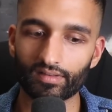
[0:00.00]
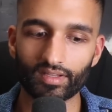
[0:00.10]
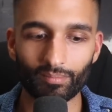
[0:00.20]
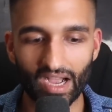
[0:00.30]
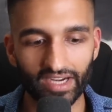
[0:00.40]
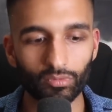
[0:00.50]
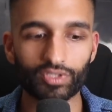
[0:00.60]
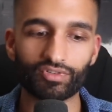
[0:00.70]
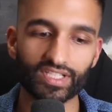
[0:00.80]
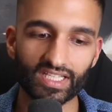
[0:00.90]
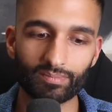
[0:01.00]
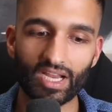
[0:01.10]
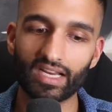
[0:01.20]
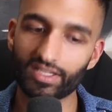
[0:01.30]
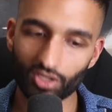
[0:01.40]
The mind which resists
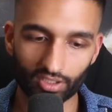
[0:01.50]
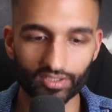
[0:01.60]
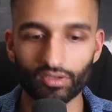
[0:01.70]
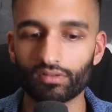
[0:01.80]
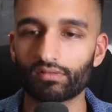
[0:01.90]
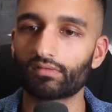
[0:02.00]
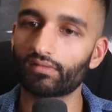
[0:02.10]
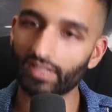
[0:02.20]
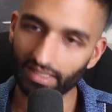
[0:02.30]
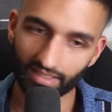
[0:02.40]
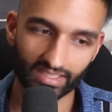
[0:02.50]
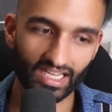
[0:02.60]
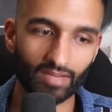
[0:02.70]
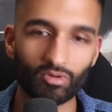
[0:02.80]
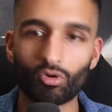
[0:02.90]
pain is also in the
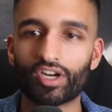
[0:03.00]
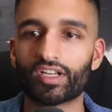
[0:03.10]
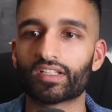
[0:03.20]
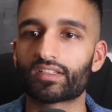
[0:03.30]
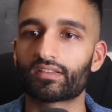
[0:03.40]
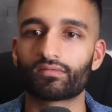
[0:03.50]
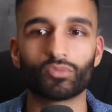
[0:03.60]
same awareness,